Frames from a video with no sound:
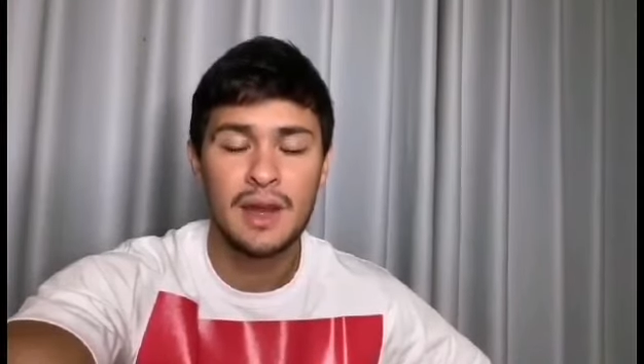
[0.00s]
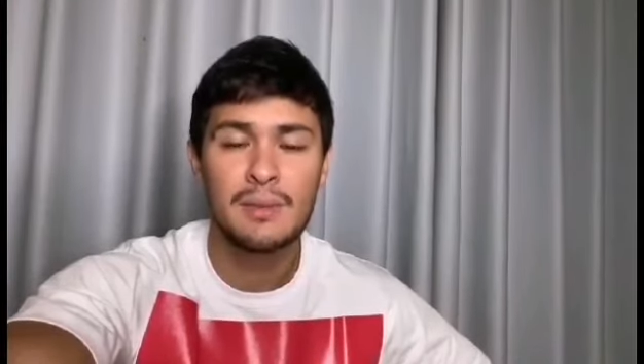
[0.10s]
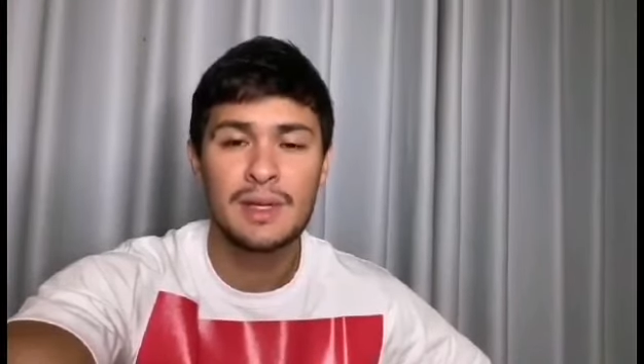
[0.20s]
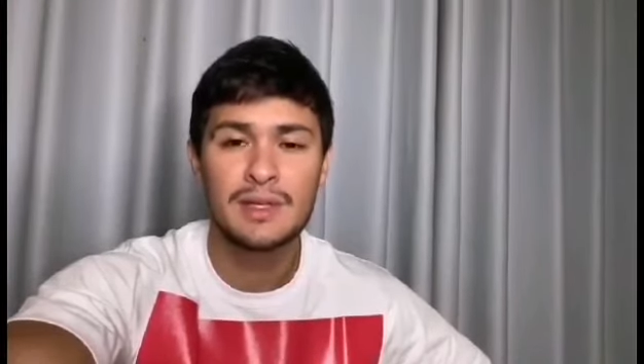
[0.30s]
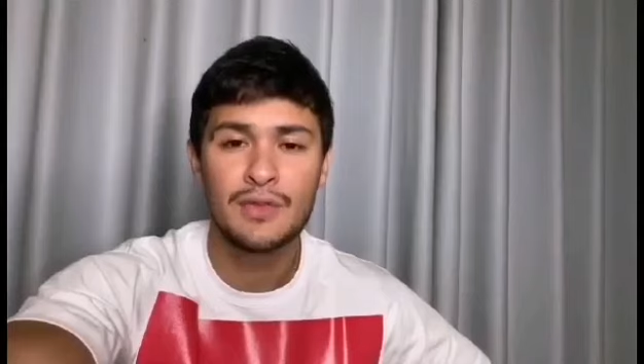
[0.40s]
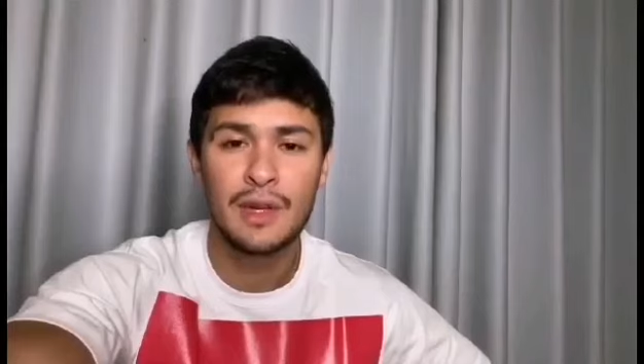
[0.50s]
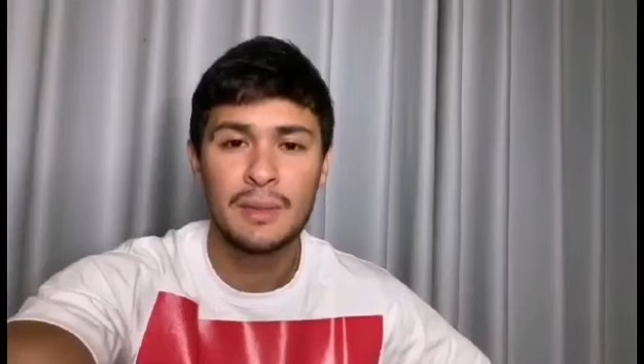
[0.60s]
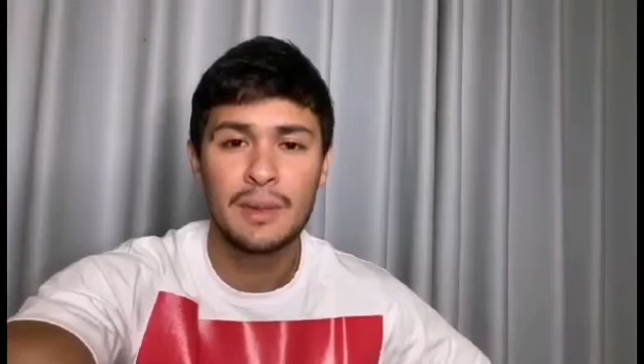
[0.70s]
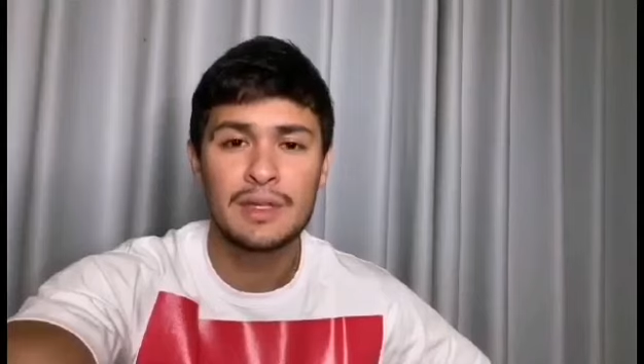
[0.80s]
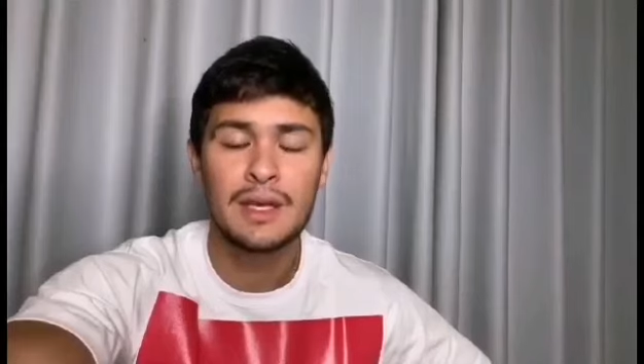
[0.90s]
God bless the
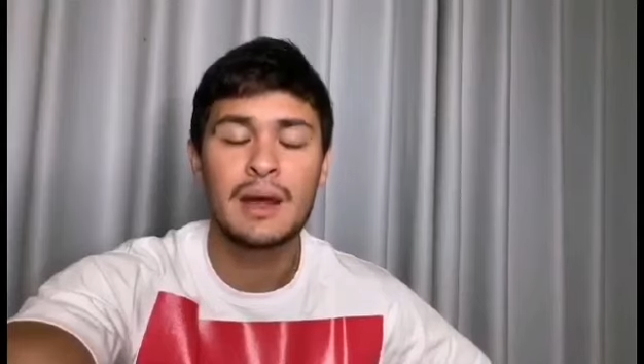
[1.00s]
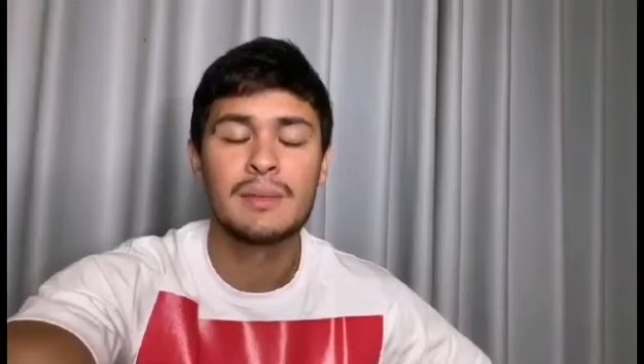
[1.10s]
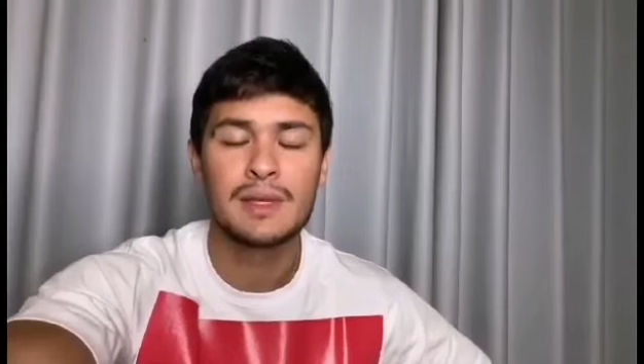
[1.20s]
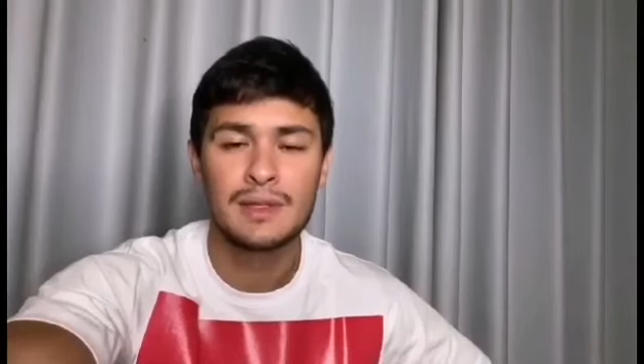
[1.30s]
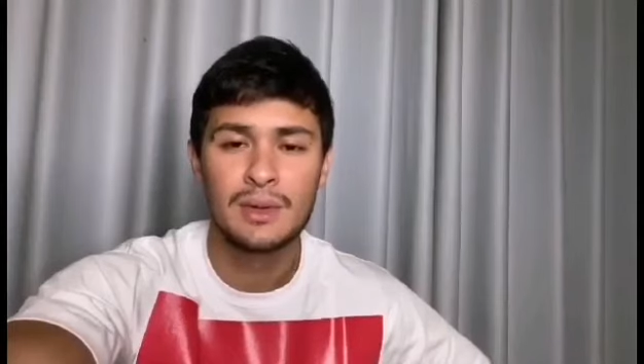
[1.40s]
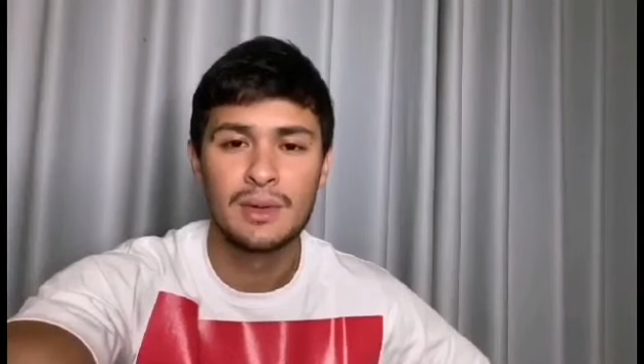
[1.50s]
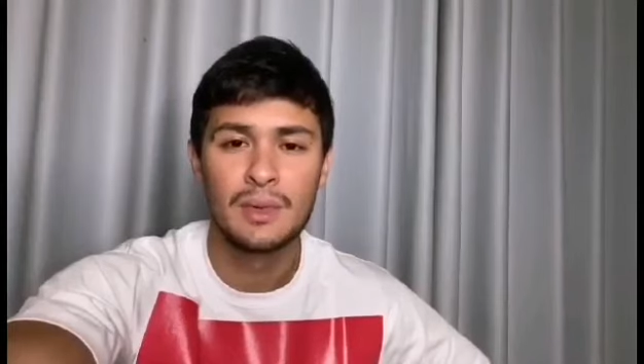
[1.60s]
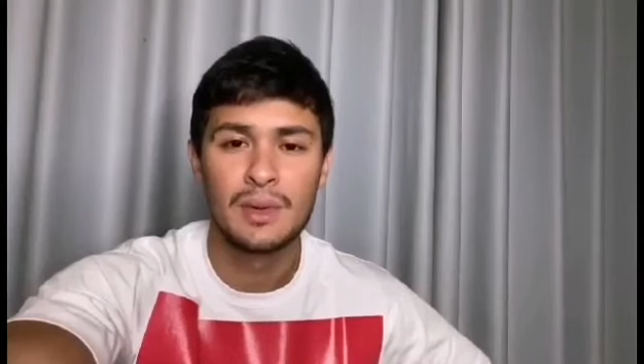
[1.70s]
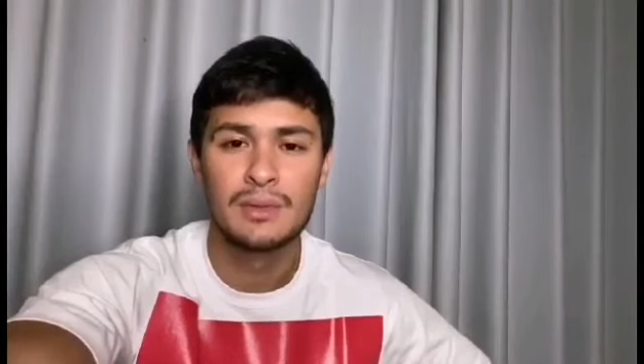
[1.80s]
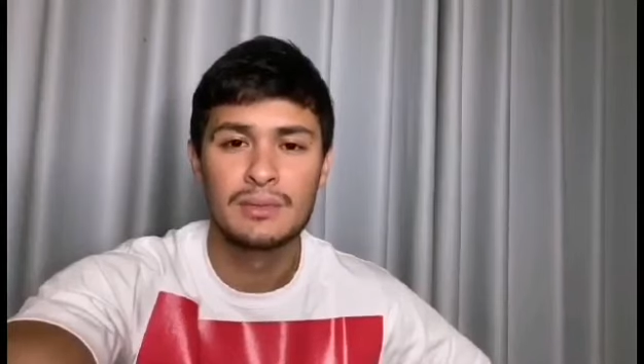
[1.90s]
Philippines. God bless the whole
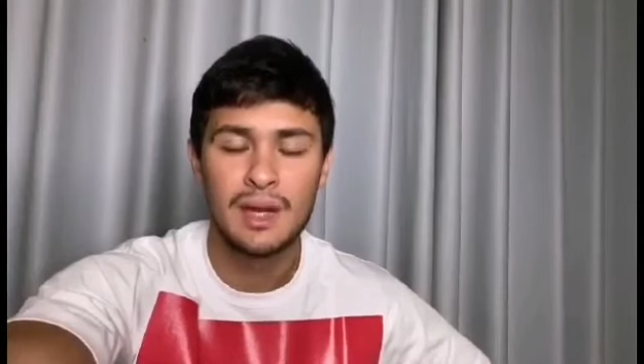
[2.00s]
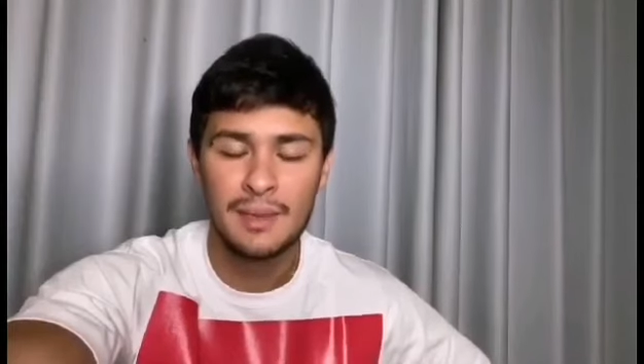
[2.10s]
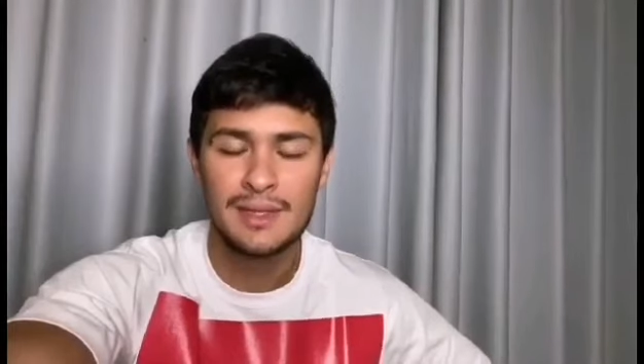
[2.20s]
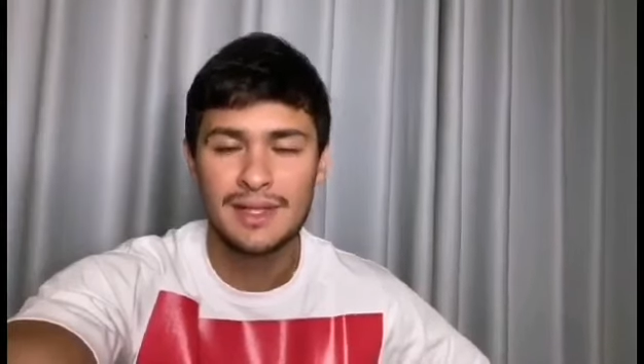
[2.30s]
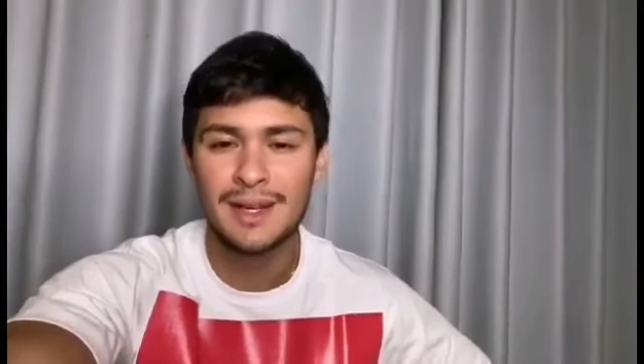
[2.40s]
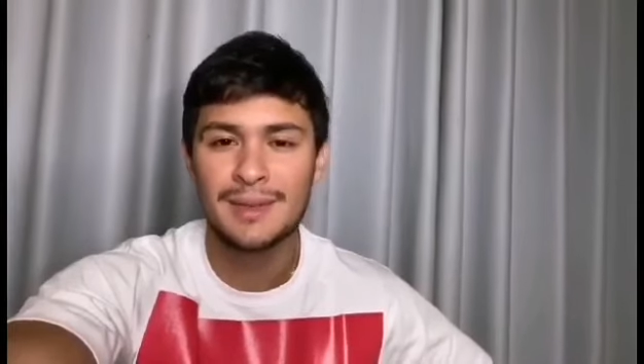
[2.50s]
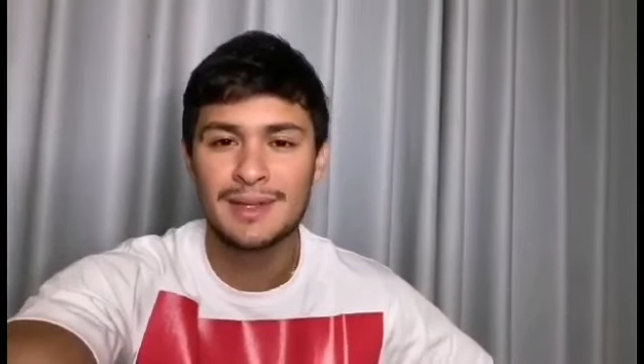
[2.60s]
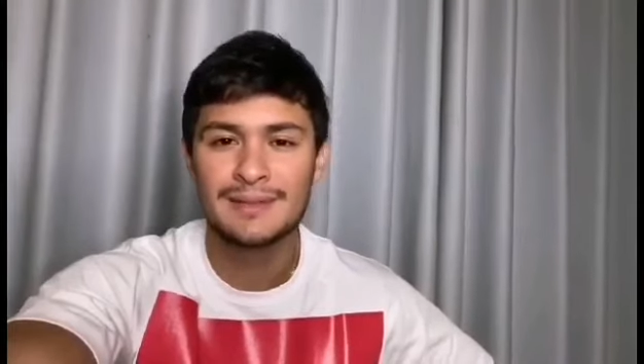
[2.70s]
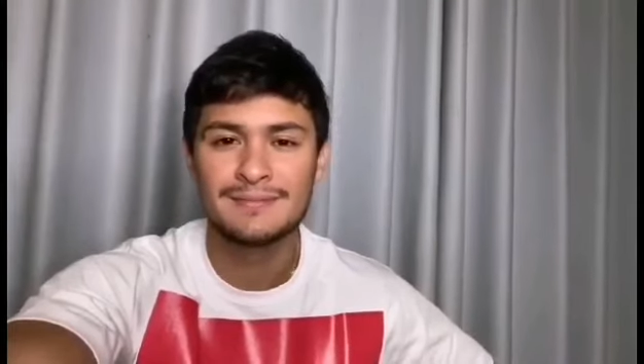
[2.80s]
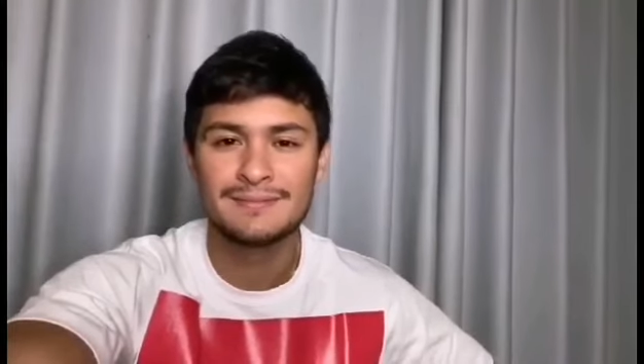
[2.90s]
world. Maraming salamat.
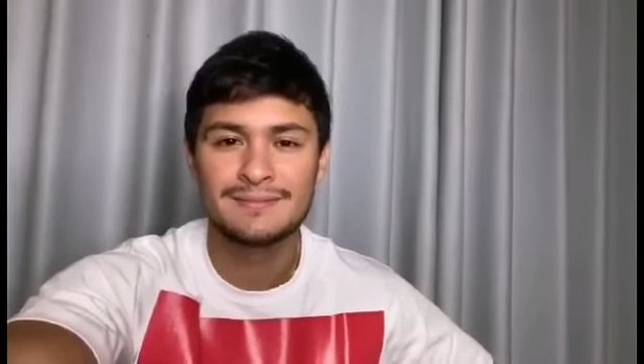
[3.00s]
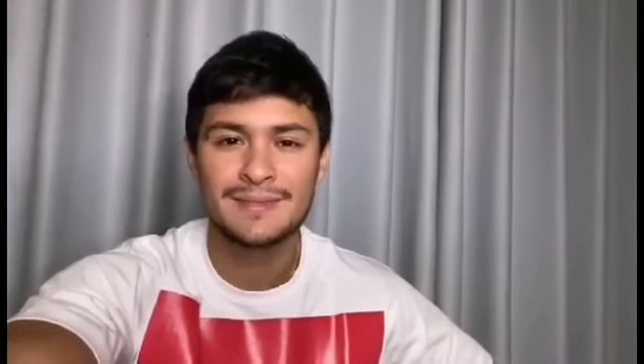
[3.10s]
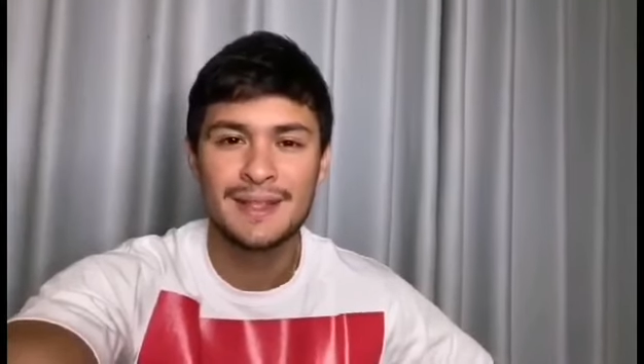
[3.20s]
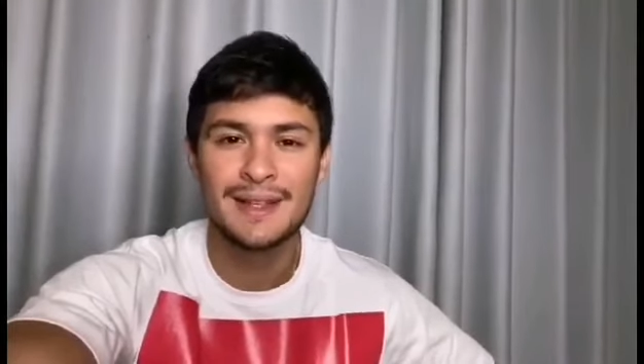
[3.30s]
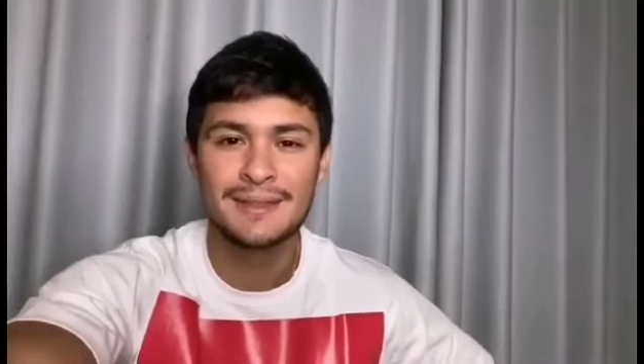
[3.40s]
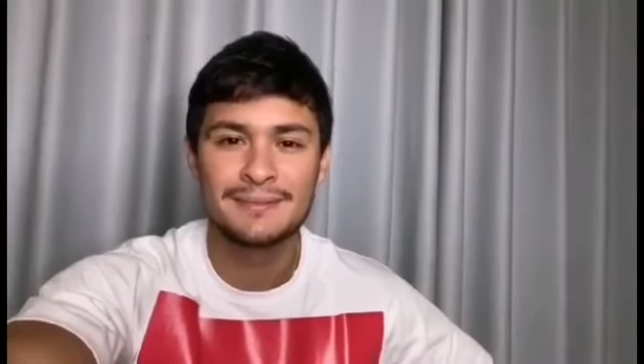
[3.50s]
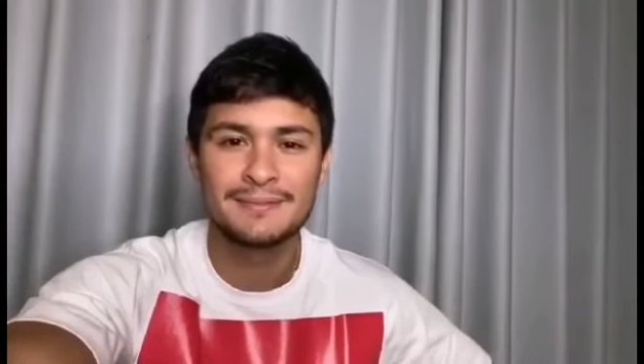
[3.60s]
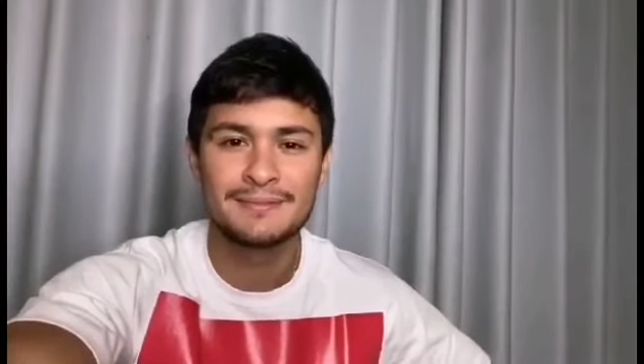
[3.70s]
Good night.